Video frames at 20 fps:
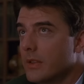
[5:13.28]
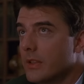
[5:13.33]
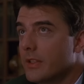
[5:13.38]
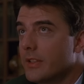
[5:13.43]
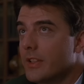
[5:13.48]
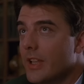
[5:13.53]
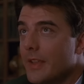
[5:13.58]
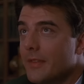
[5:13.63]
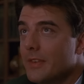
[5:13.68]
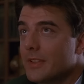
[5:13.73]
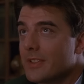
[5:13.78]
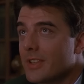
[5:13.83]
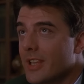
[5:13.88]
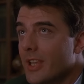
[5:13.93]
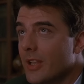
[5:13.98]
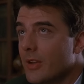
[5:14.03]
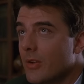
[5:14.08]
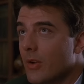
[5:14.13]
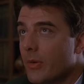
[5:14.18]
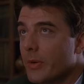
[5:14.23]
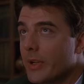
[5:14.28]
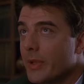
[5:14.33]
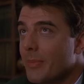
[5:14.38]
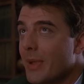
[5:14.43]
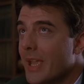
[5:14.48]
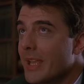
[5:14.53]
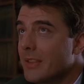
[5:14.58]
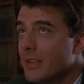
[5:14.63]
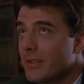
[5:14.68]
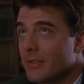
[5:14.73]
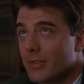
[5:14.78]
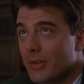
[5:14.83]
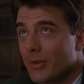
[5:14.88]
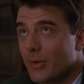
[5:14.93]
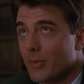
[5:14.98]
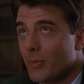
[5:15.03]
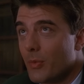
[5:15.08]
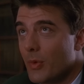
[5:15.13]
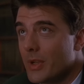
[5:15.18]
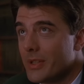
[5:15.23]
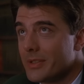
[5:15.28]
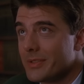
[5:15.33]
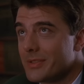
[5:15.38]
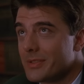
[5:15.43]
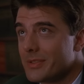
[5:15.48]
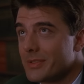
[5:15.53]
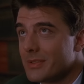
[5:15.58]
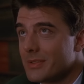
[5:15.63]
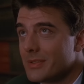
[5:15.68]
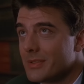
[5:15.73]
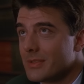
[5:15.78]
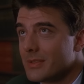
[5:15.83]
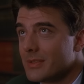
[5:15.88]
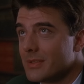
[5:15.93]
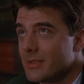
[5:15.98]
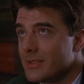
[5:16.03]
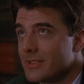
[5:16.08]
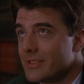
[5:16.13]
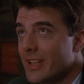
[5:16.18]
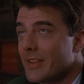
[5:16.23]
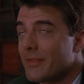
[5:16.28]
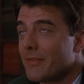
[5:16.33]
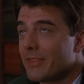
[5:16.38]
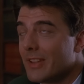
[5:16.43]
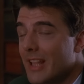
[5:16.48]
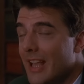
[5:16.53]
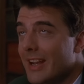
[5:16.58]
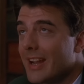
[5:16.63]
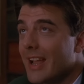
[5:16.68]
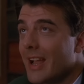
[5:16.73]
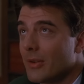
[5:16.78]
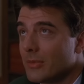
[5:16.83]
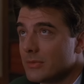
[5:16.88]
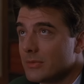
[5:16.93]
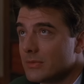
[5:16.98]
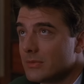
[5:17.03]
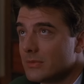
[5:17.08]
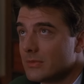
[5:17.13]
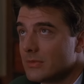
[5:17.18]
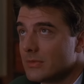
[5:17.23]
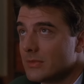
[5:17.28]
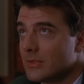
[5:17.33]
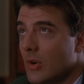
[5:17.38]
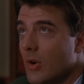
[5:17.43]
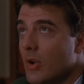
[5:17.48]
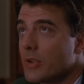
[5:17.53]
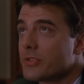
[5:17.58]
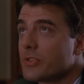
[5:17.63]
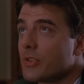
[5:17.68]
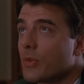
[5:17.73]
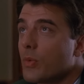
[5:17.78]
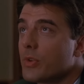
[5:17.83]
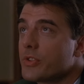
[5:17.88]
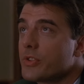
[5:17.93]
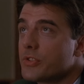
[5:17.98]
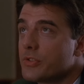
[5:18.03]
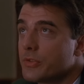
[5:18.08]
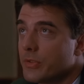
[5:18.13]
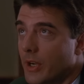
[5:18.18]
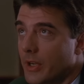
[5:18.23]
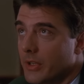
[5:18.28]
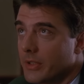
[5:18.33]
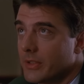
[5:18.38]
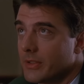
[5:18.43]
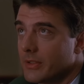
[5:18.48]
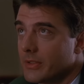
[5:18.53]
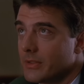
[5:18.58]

The Davids kid already made the turn once. Said flat out, Auster was drunk.